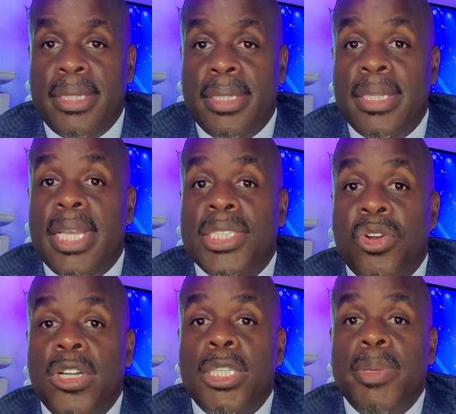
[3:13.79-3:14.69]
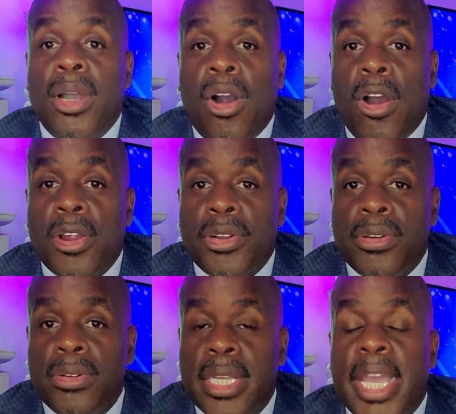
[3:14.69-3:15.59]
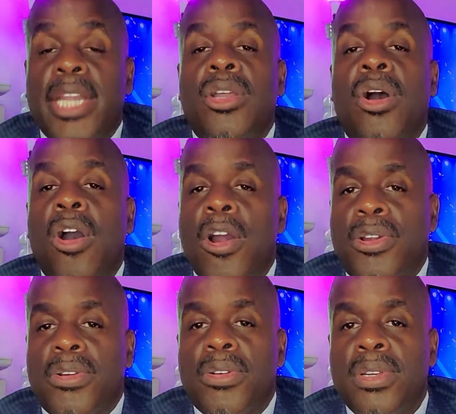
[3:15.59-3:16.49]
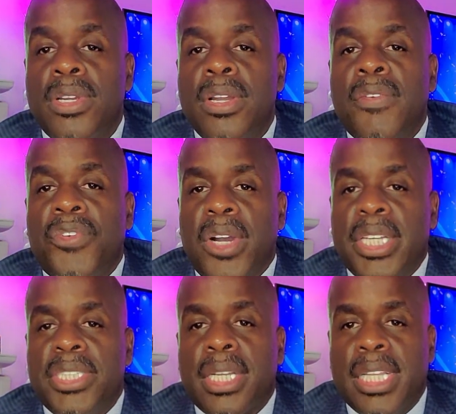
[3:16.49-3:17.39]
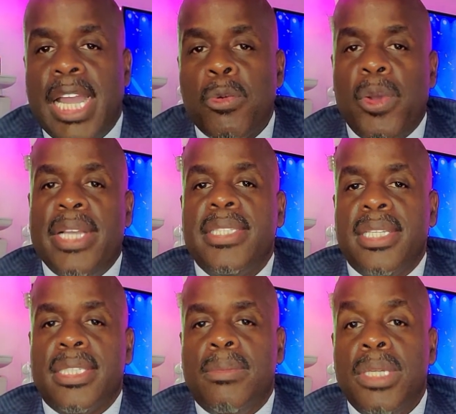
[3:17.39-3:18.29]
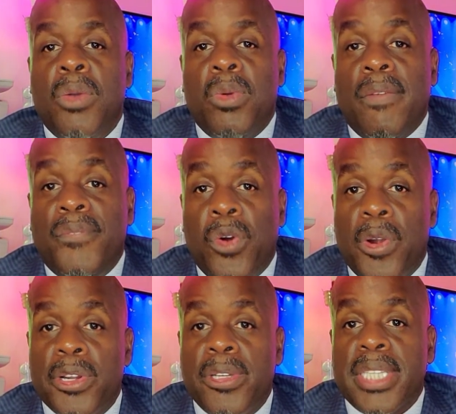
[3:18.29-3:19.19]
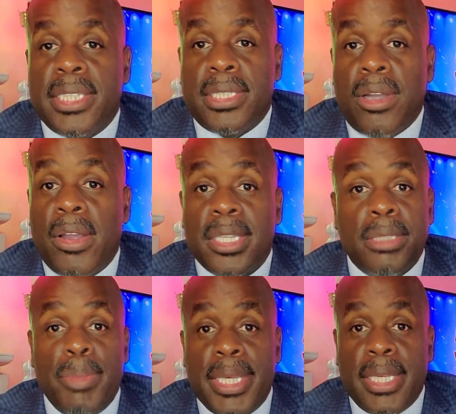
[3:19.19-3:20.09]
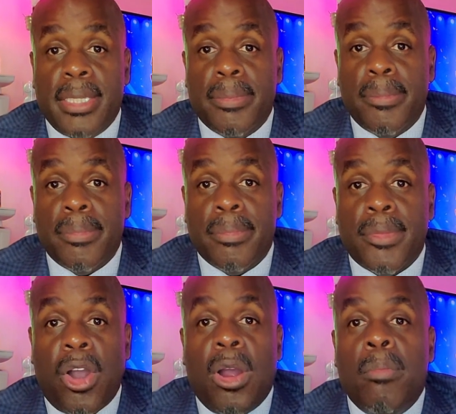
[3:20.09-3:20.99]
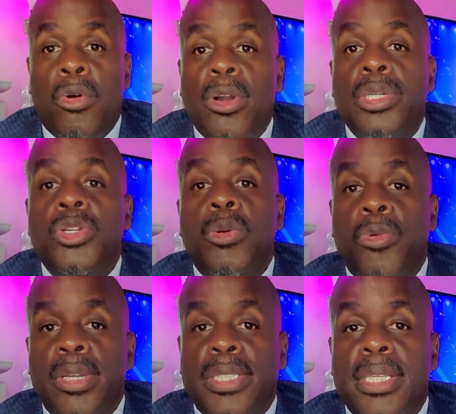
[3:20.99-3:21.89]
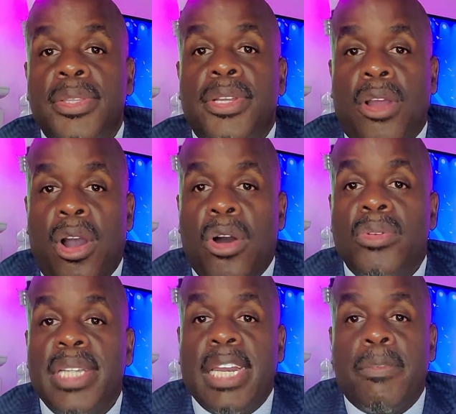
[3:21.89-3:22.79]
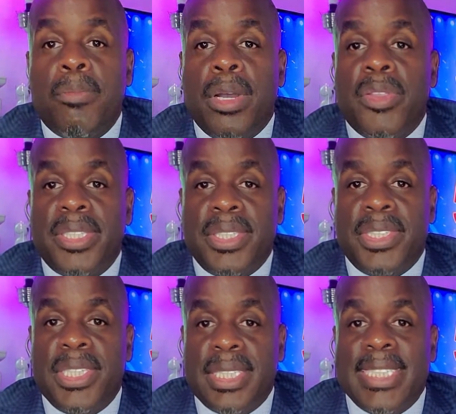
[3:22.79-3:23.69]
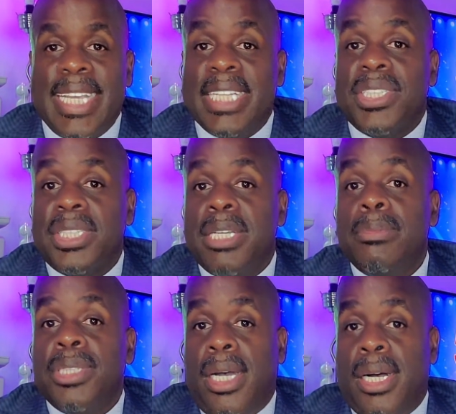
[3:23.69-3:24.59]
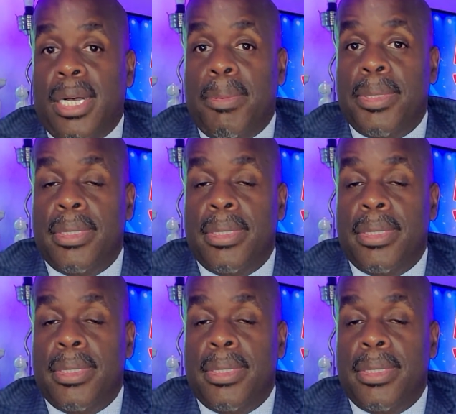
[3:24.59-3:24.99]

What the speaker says: It's going to be harder and harder for us to claim racism when foreigners as dark as me are more numerous than our own native brothers and sisters in STEM jobs.